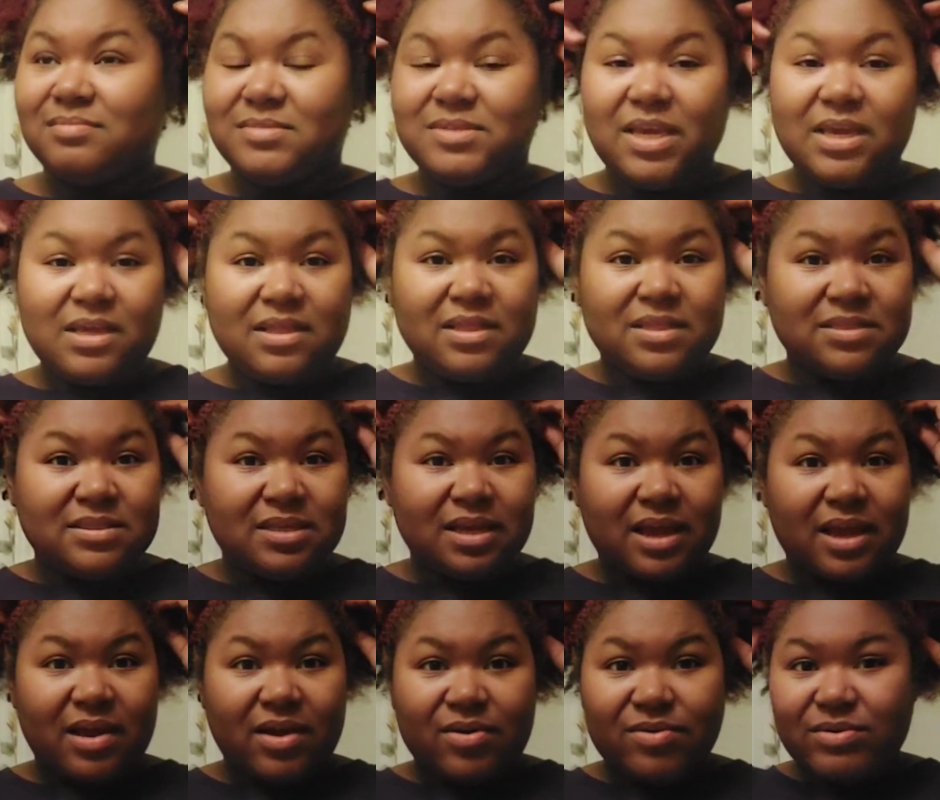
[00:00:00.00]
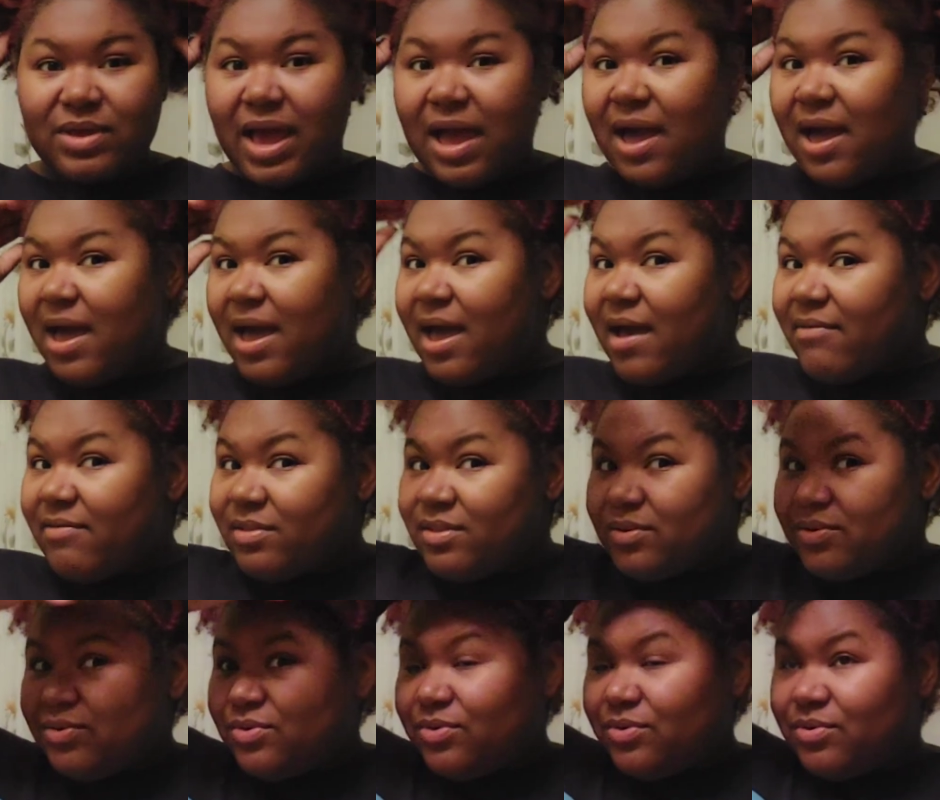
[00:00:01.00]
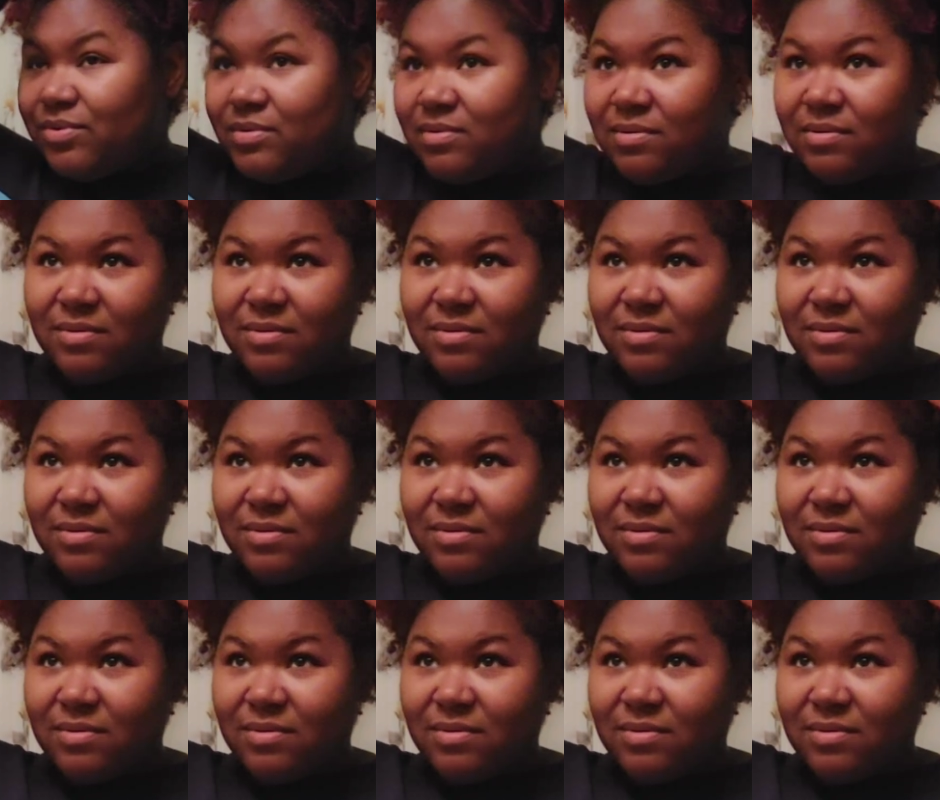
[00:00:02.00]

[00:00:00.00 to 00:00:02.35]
taking this down. I have a little,